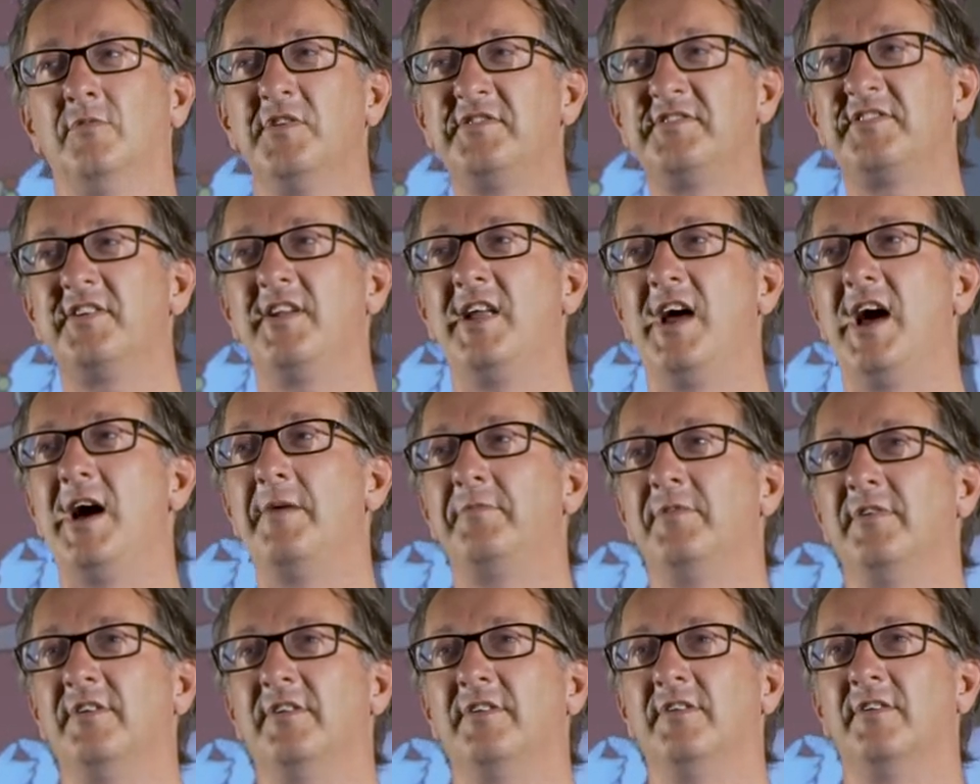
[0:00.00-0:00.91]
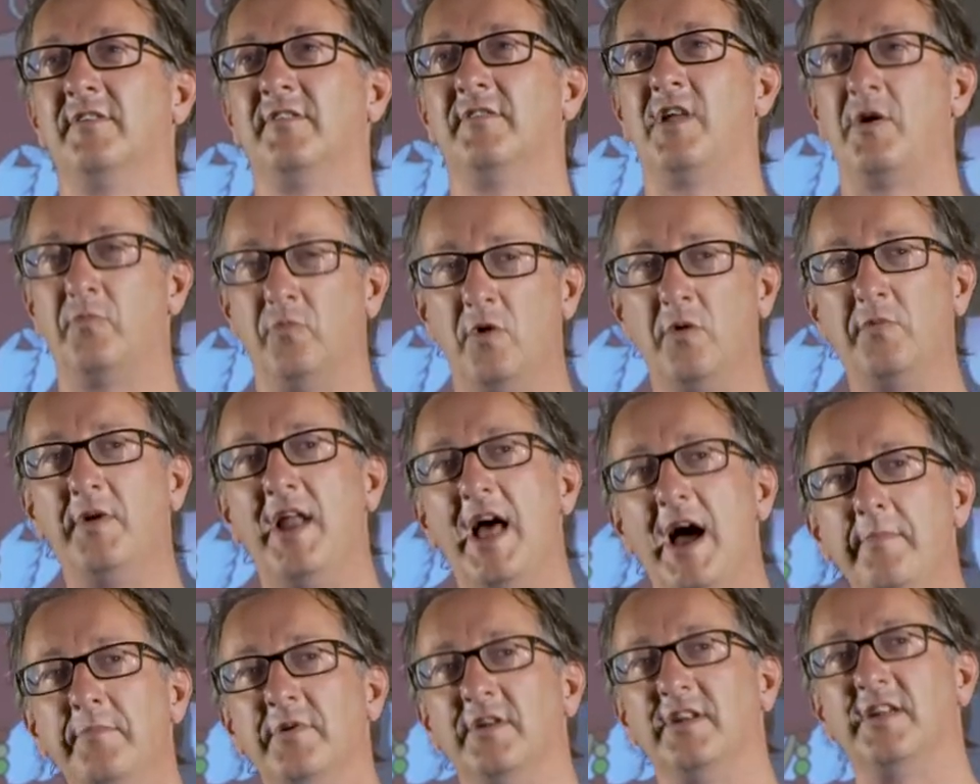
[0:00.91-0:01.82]
what's going to happen? Like, what would
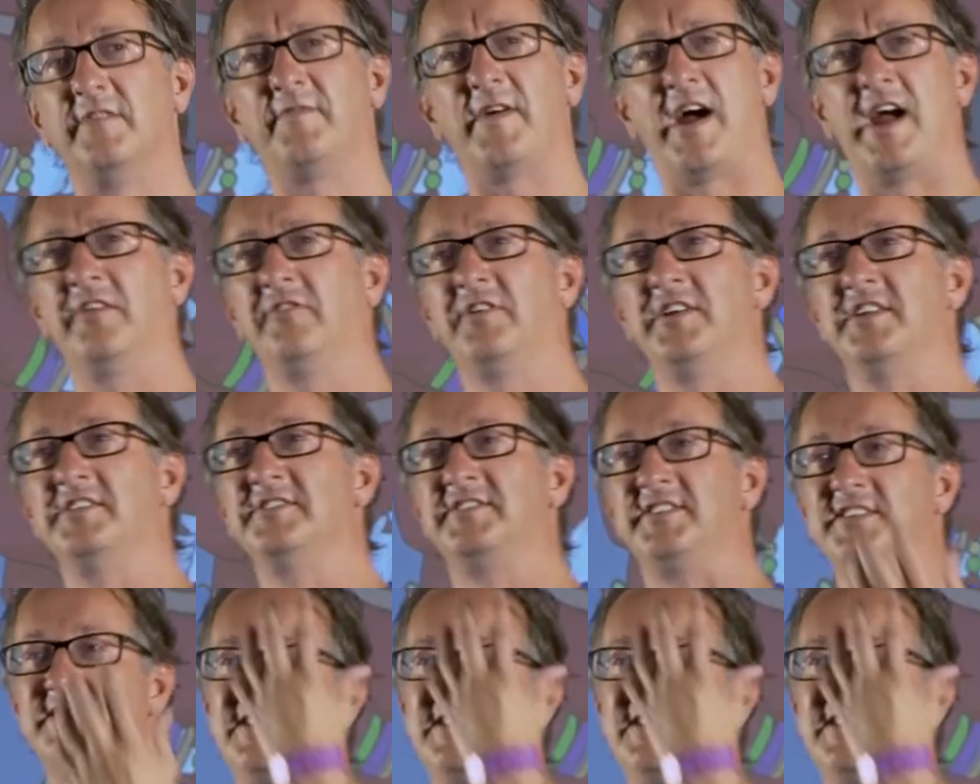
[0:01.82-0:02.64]
happen if aliens